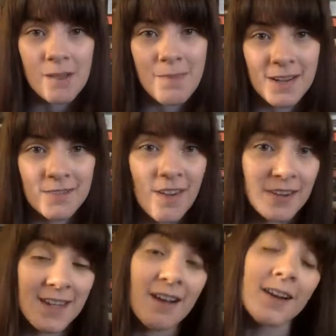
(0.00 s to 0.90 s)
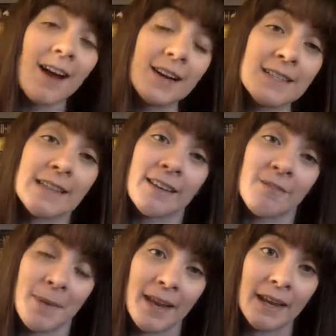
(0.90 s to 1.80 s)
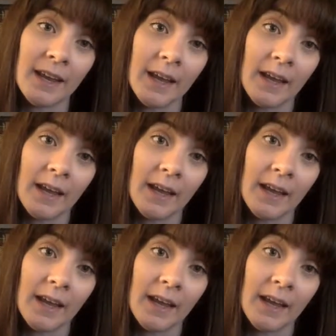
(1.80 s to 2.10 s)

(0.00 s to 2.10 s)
amongst fairy tale characters that have been